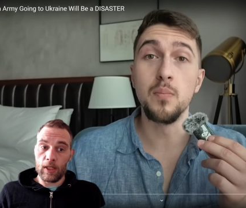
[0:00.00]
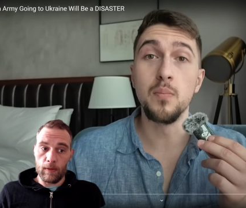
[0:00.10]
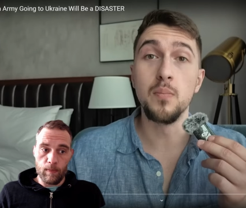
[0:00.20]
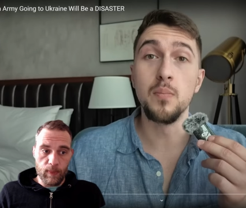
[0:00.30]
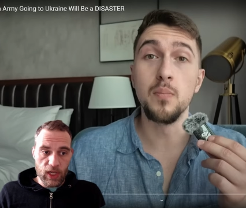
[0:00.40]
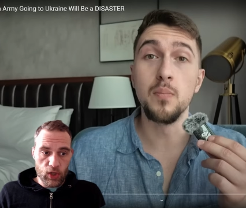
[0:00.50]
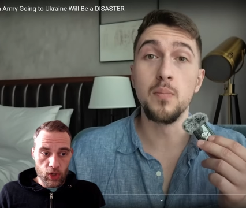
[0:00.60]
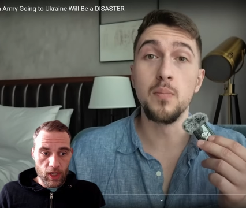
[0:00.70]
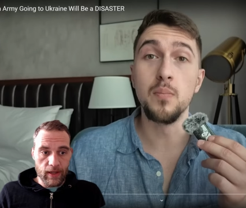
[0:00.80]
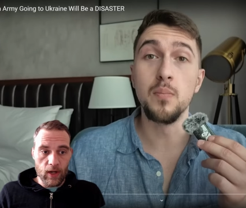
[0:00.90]
Speaker 1: speech
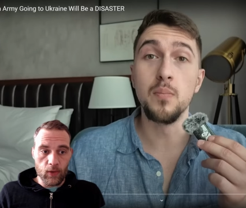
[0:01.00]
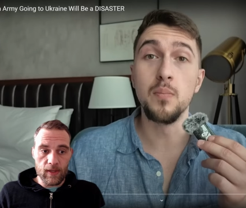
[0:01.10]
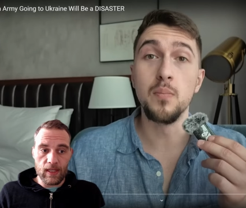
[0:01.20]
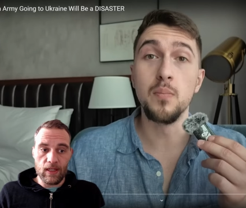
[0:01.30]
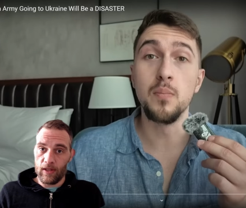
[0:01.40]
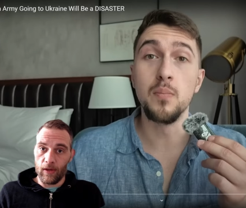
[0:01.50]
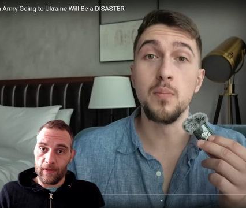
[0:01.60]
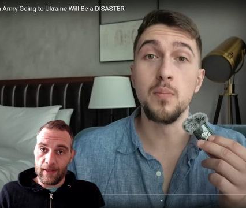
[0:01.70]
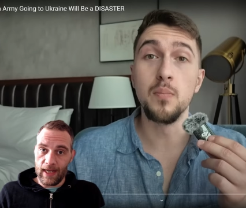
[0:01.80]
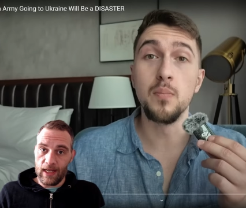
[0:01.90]
announcing
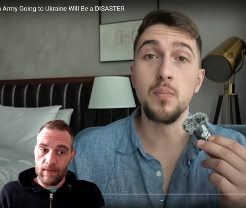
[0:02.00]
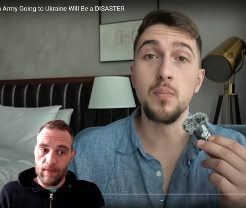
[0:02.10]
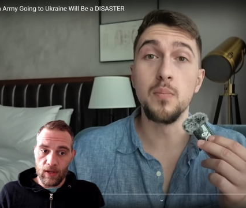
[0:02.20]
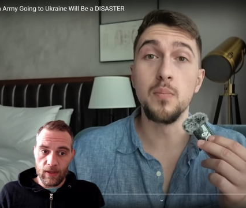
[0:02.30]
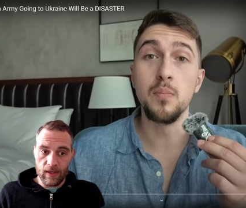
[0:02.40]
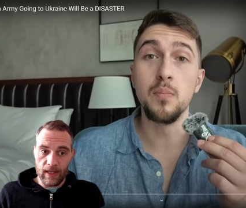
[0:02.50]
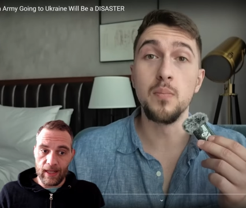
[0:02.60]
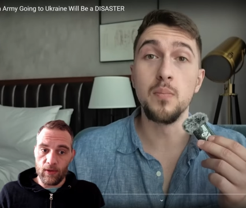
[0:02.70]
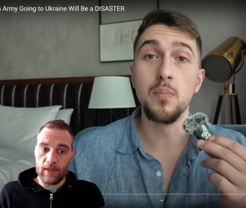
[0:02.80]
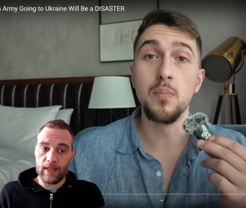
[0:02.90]
containment
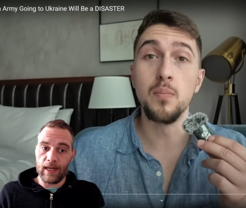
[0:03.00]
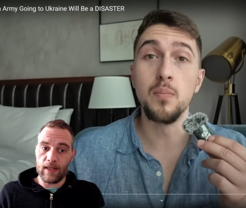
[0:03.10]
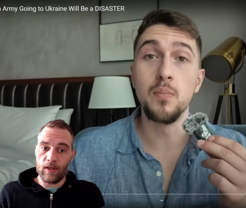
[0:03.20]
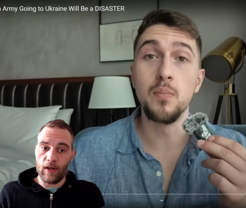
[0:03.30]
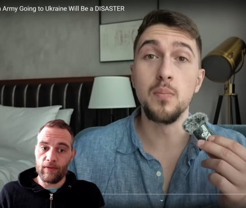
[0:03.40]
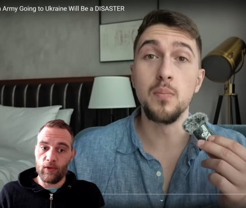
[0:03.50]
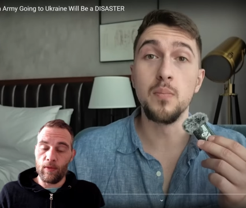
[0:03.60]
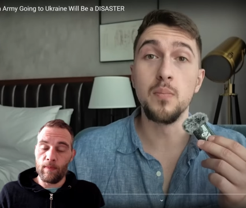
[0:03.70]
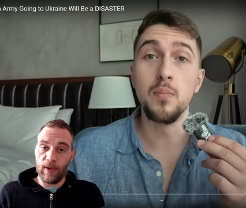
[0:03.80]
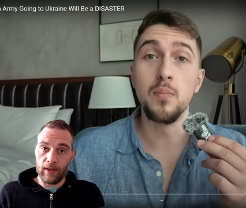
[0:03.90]
at the start of the
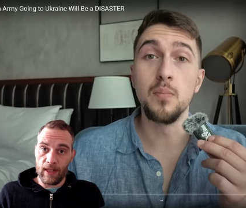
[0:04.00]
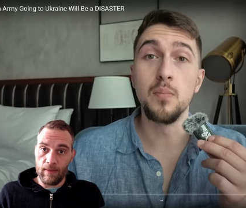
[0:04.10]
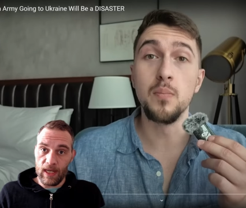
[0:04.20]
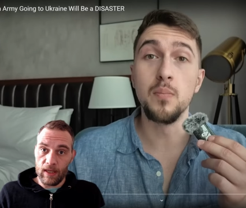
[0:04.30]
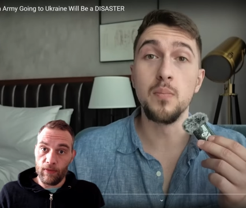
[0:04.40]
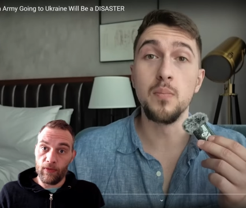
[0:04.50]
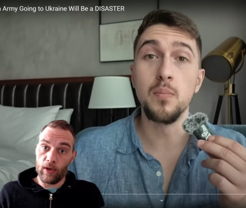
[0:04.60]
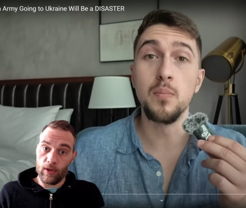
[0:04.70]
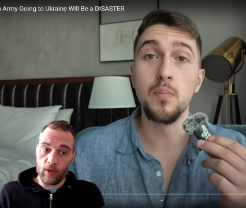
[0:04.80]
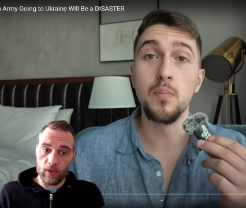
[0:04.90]
pandemic
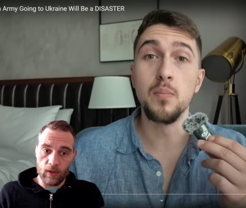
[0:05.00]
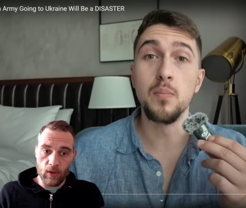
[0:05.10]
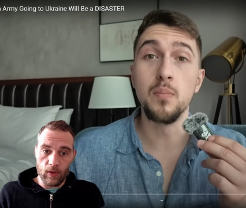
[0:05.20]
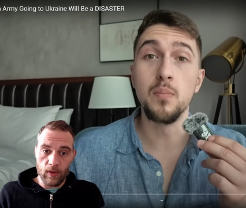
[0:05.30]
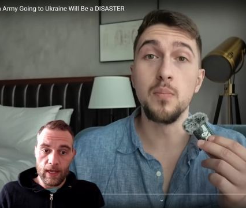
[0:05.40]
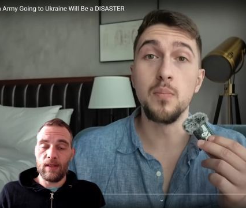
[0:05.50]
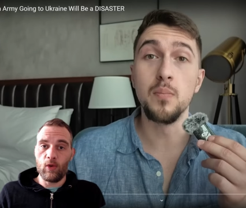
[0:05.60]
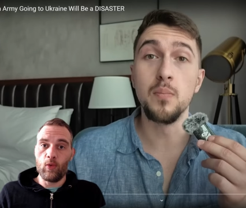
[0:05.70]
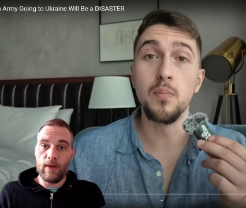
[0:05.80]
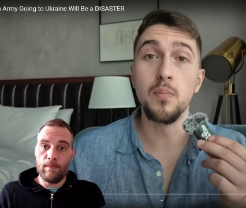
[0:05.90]
four years ago, he
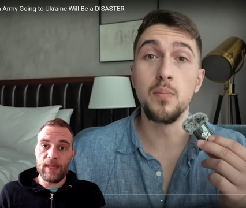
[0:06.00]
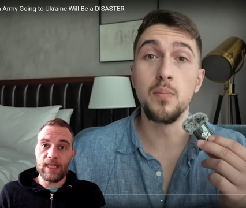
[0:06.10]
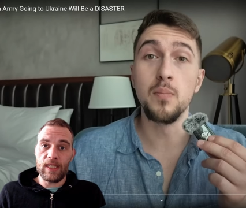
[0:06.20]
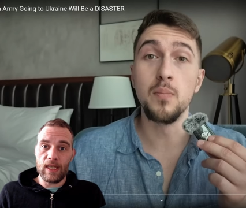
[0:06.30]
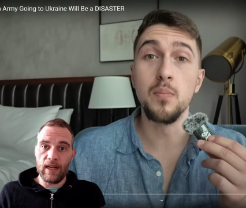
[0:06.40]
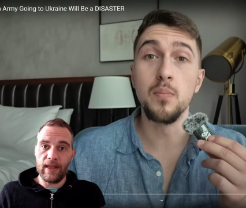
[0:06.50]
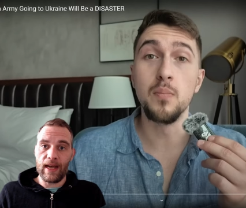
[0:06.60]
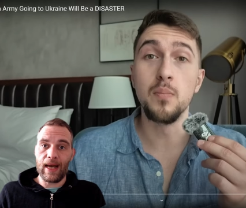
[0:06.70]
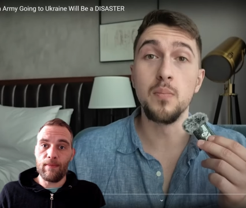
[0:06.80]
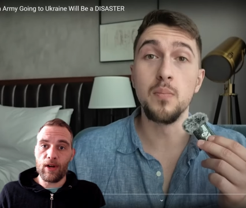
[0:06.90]
repeatedly
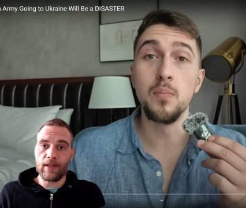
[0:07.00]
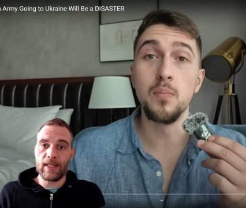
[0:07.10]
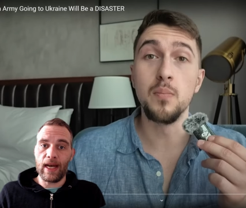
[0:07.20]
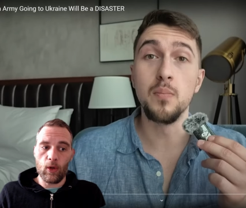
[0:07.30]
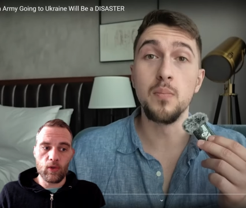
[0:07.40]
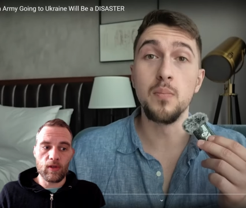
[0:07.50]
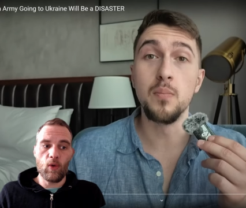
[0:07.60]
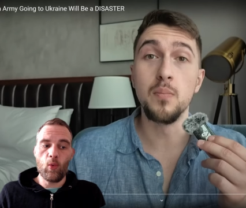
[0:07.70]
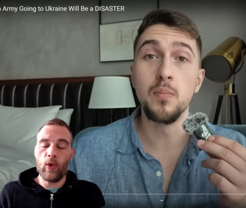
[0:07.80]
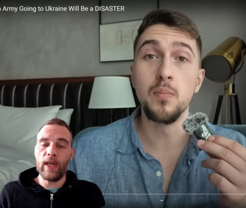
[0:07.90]
hammered out,
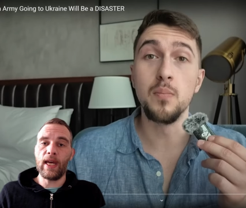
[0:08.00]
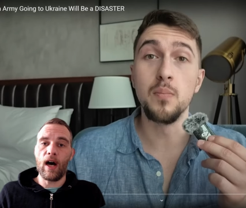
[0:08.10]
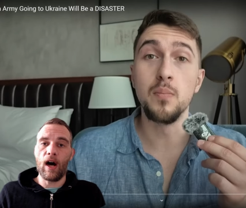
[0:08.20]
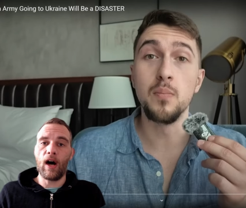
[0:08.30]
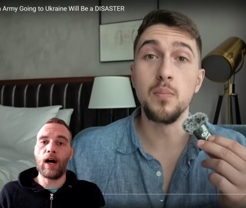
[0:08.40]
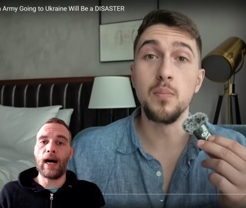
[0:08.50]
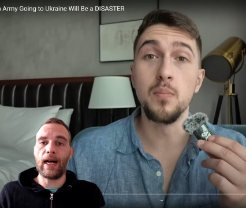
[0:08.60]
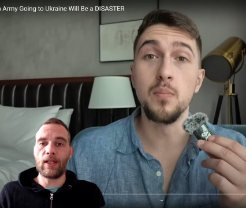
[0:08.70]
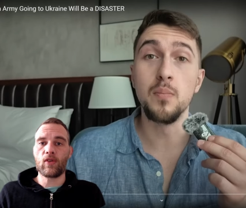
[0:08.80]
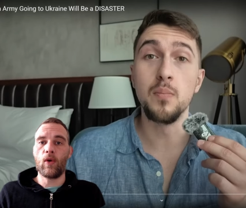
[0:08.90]
"We are
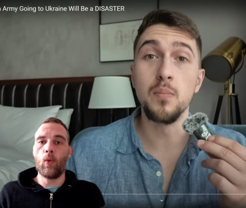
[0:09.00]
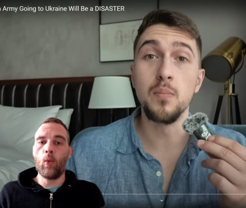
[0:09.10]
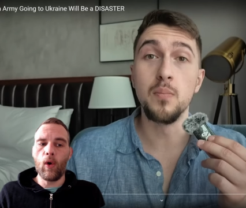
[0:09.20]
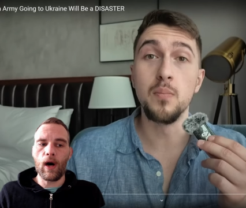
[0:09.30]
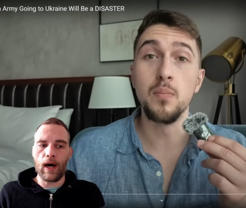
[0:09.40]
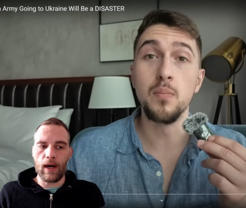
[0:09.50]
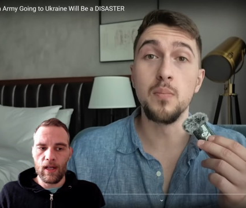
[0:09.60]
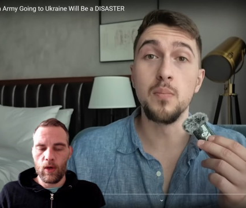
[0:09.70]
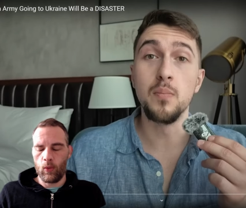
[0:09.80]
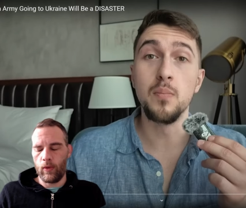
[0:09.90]
at war,"
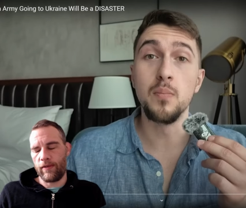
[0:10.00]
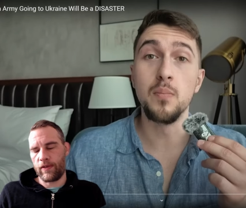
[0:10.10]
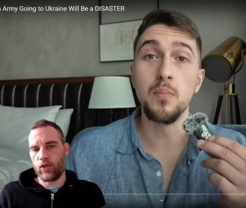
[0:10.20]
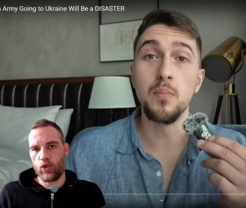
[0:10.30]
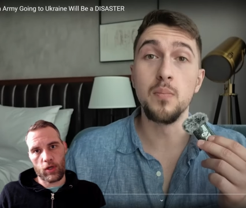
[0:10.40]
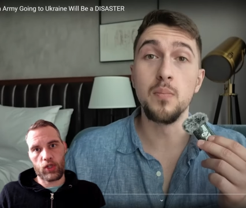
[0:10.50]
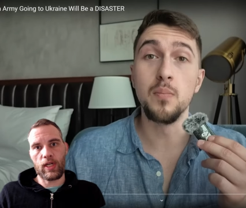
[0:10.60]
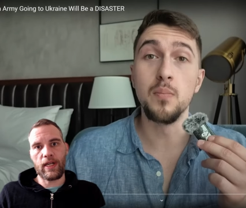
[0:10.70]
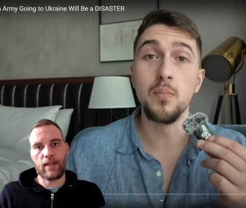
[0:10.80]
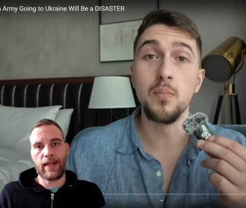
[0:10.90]
with
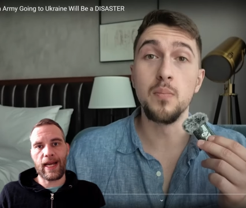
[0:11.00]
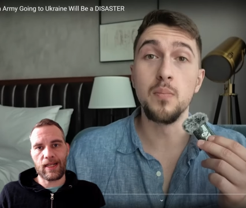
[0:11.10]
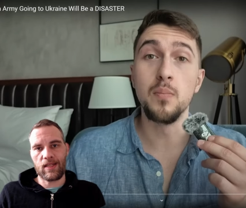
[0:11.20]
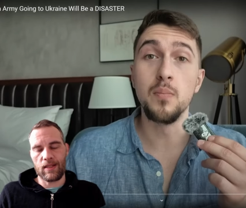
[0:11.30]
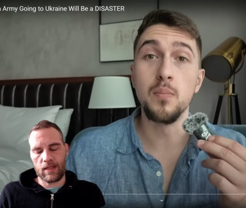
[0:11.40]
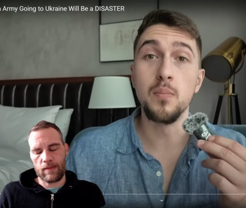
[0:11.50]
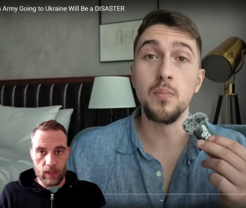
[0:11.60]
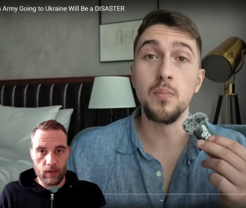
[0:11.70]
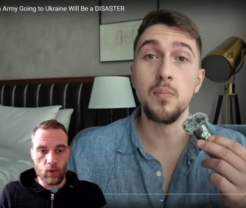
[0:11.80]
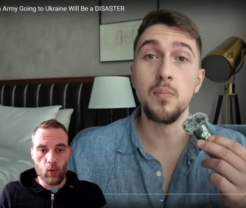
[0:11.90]
Churchillian accents,
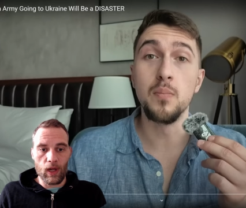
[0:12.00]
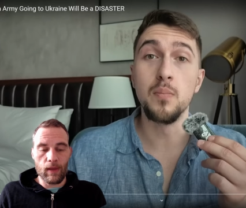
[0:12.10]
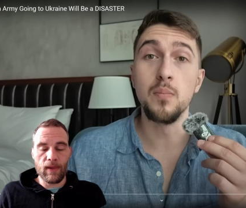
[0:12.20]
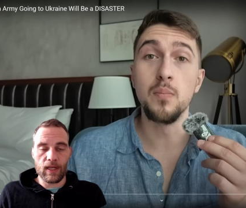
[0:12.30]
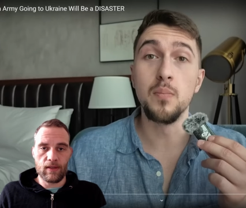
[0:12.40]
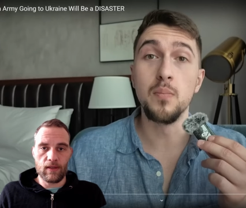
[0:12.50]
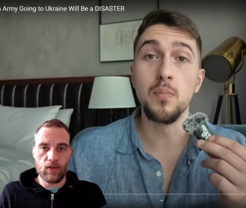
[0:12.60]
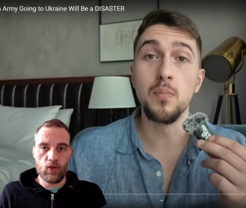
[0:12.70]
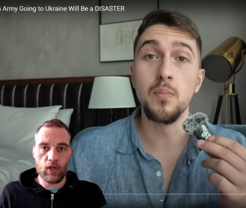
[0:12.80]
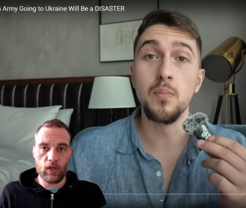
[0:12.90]
the Walmart
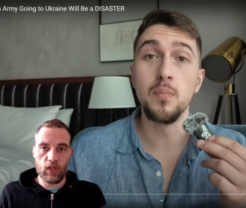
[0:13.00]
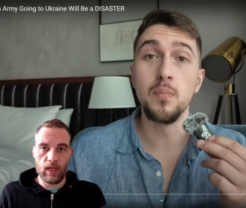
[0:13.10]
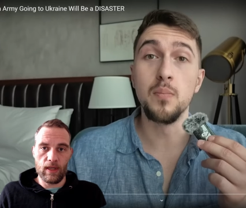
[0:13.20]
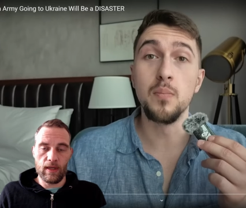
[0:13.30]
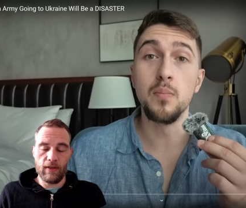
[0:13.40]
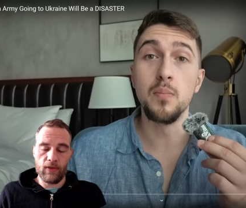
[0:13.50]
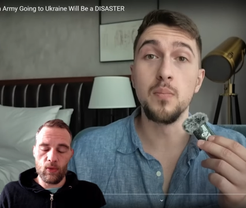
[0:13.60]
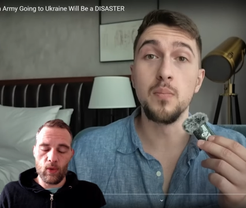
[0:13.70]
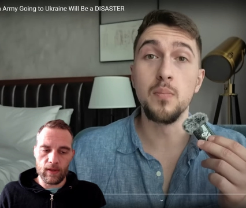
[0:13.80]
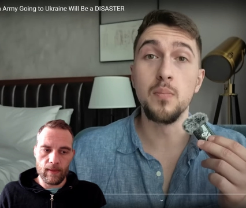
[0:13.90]
Churchill, if you
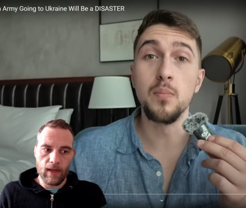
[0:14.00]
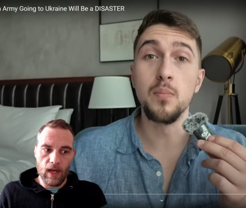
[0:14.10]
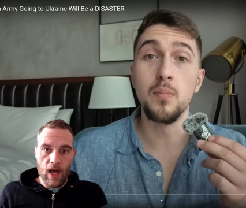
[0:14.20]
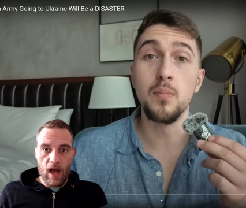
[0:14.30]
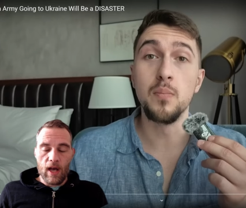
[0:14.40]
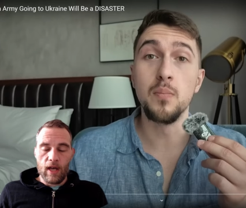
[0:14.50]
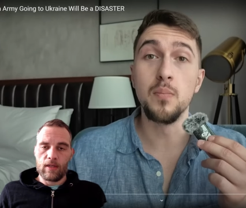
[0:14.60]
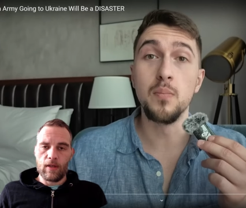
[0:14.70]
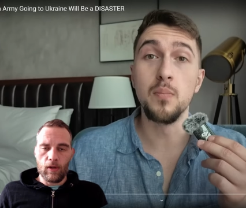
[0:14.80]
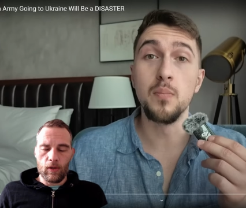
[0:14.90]
want.
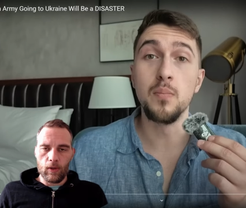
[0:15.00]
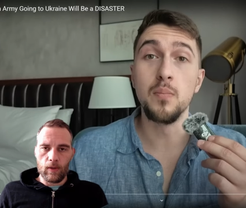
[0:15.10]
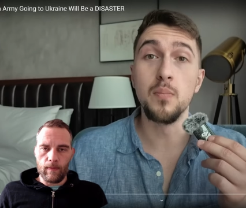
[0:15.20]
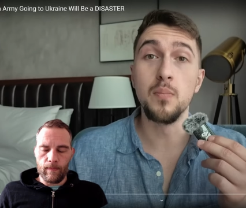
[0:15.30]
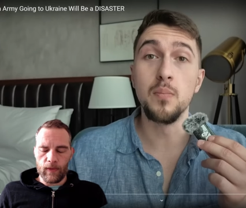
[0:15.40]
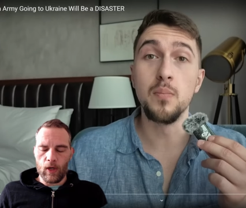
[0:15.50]
So,